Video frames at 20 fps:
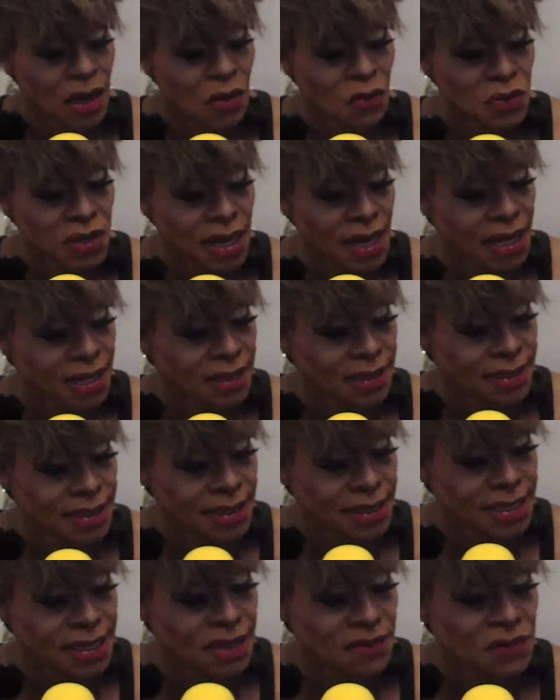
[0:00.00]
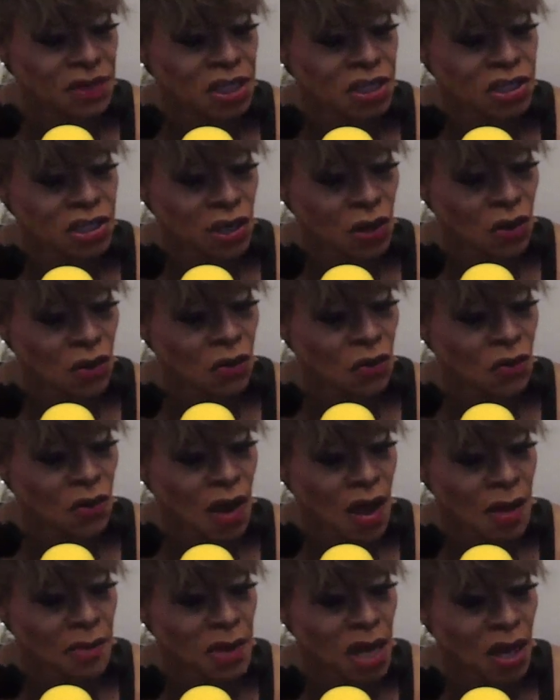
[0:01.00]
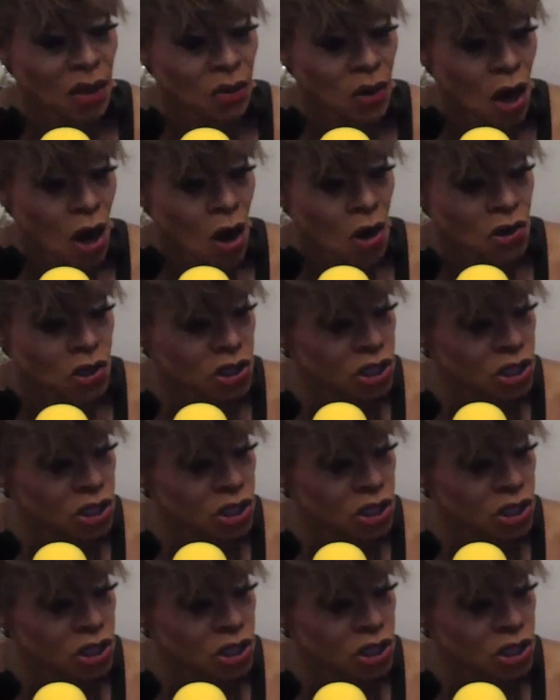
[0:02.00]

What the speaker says: a reality TV show about our